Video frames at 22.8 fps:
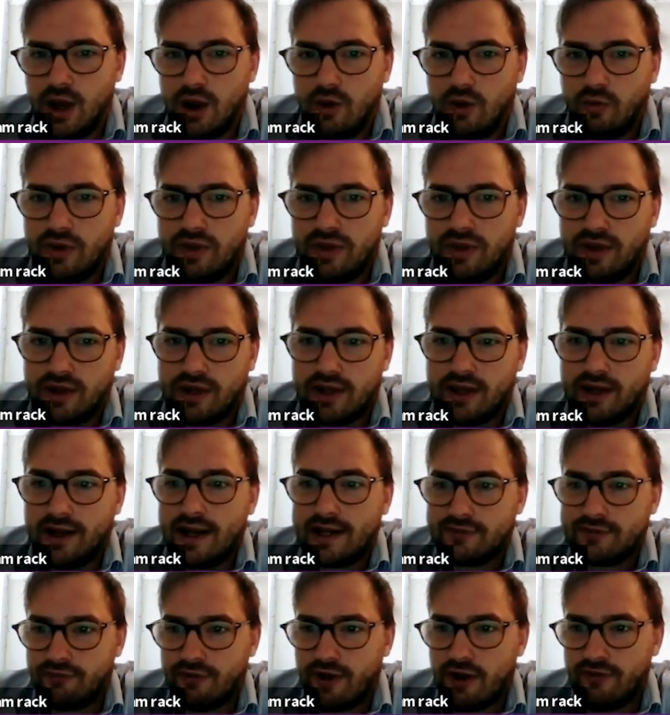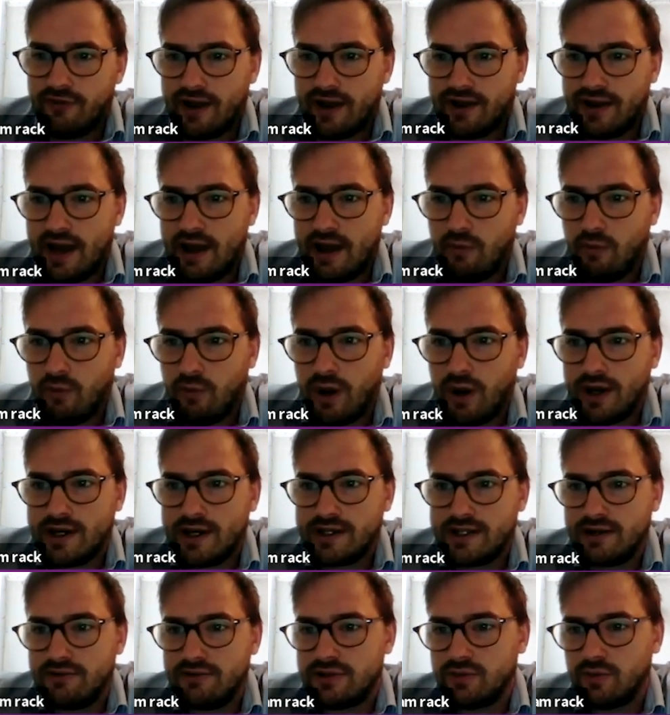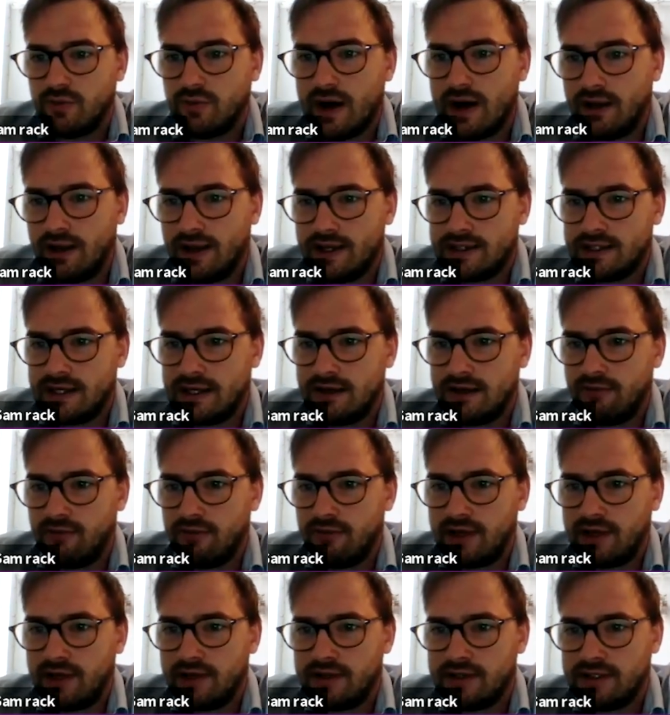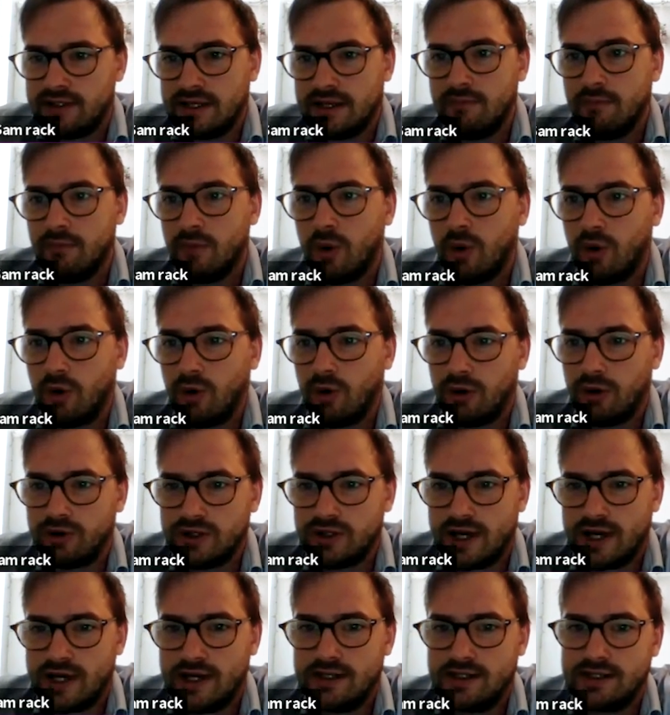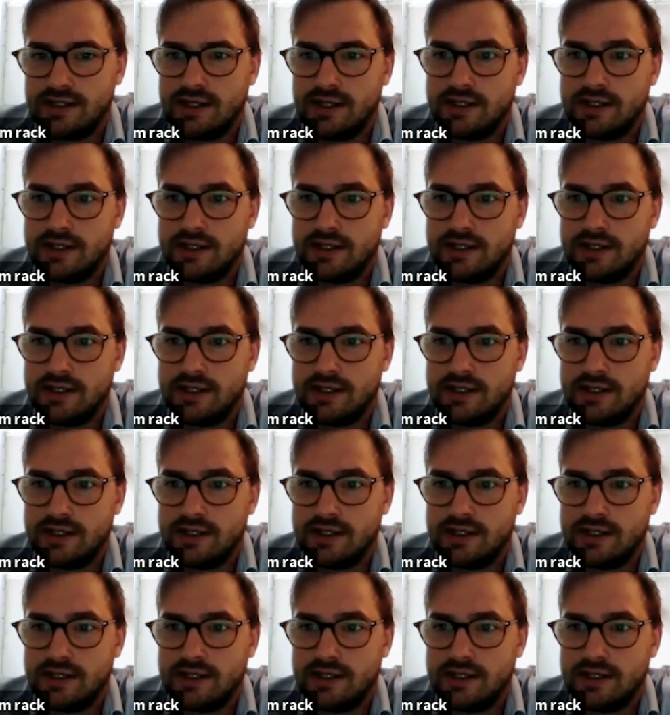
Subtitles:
we're thinking, let's throw that net wider as well. Let's see if we can see more changes.